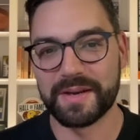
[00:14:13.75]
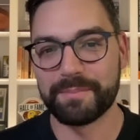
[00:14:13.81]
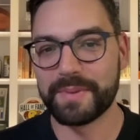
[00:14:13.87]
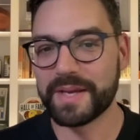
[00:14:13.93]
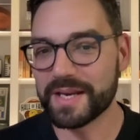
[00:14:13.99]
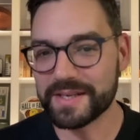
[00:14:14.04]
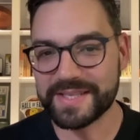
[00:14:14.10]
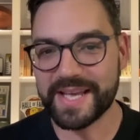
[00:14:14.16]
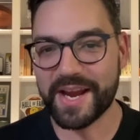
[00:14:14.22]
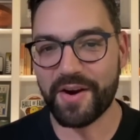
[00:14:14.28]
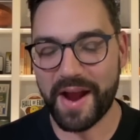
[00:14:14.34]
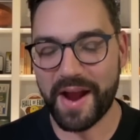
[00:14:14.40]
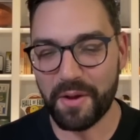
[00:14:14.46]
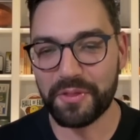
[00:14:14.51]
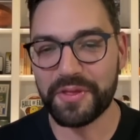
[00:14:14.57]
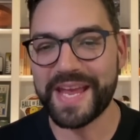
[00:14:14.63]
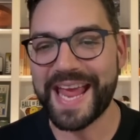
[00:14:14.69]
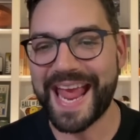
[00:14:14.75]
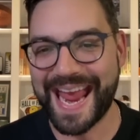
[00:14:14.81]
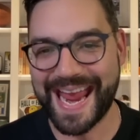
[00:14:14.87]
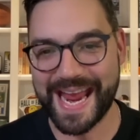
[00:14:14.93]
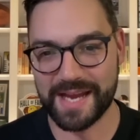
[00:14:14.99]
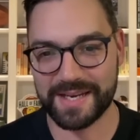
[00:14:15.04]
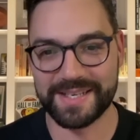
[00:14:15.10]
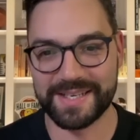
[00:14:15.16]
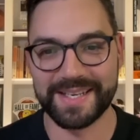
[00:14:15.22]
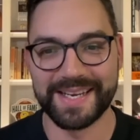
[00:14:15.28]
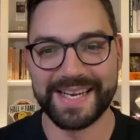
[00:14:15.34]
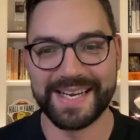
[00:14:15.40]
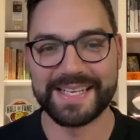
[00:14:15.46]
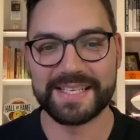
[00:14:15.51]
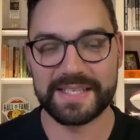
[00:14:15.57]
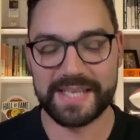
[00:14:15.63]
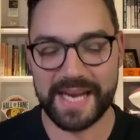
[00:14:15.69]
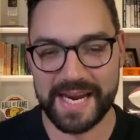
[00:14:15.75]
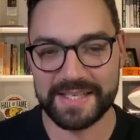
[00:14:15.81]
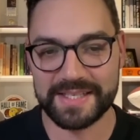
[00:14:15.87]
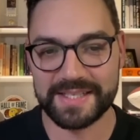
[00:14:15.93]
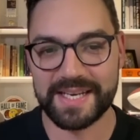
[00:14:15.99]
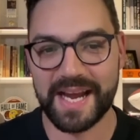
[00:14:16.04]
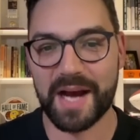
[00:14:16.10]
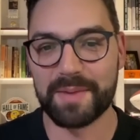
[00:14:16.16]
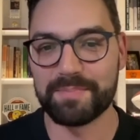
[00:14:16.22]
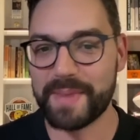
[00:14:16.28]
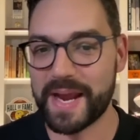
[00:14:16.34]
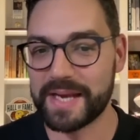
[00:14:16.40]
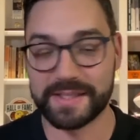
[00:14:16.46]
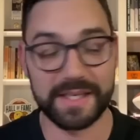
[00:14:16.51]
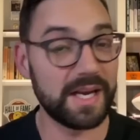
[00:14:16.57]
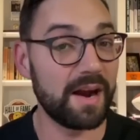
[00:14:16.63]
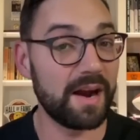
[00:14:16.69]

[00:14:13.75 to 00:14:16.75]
because they are healthy and taste amazing.